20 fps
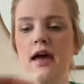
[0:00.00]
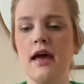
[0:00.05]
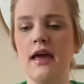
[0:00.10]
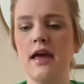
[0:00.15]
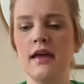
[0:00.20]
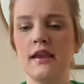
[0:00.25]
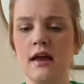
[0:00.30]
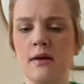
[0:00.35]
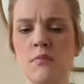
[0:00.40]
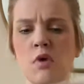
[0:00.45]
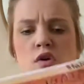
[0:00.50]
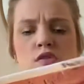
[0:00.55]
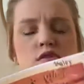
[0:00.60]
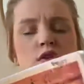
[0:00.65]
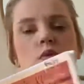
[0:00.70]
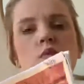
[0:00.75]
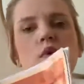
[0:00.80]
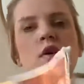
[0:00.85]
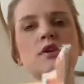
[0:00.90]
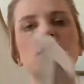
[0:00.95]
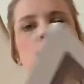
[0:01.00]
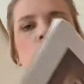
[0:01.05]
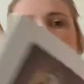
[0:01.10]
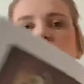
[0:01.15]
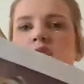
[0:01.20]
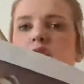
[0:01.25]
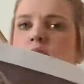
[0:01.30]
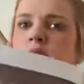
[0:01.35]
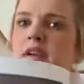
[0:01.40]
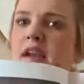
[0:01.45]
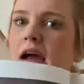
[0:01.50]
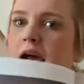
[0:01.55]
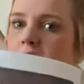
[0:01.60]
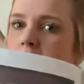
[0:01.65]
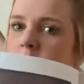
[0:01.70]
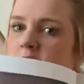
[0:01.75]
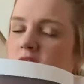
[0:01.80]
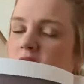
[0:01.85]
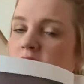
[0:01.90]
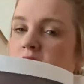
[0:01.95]
And I'm also wondering what's going to
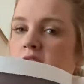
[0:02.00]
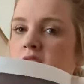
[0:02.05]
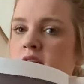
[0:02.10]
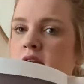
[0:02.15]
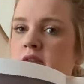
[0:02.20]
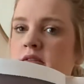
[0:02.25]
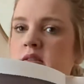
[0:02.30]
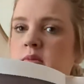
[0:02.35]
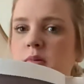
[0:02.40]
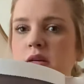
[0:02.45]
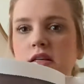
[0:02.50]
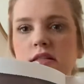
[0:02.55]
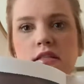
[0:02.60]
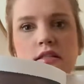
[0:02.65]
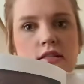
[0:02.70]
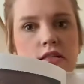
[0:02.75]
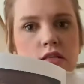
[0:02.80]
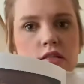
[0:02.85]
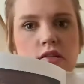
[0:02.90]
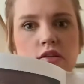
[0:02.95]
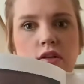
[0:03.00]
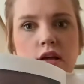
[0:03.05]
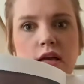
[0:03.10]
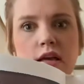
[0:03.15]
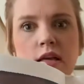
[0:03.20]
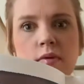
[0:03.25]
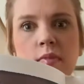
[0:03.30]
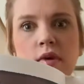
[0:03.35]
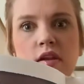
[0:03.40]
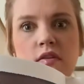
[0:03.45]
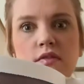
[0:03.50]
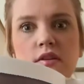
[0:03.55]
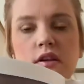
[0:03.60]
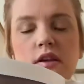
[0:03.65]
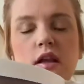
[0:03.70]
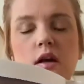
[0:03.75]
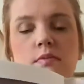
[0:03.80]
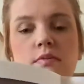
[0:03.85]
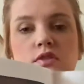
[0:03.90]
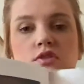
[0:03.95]
happen at the end, because it does look like he might have ended
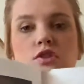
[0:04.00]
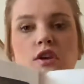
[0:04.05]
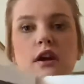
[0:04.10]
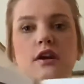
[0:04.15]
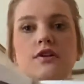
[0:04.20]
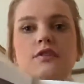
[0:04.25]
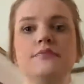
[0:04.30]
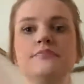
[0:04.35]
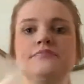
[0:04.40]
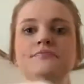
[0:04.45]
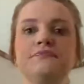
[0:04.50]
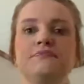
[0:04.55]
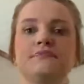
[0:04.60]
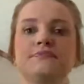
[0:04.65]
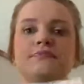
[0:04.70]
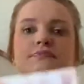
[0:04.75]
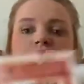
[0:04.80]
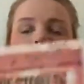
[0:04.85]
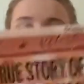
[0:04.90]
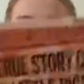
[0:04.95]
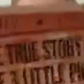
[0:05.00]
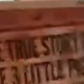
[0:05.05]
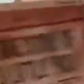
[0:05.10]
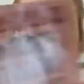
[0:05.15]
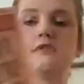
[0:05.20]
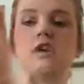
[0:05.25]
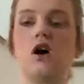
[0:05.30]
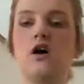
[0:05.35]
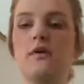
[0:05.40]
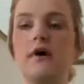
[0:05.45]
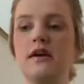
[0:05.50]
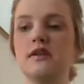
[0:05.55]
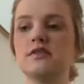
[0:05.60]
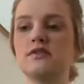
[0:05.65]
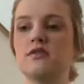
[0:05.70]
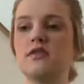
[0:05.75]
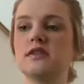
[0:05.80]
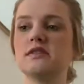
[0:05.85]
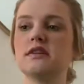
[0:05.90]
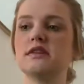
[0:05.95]
up in jail. All right, so
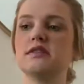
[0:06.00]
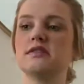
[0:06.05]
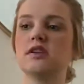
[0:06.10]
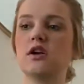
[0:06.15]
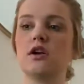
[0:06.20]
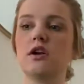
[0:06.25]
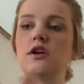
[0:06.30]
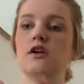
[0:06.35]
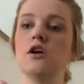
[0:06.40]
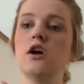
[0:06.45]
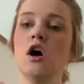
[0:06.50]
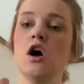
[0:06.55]
let's get started.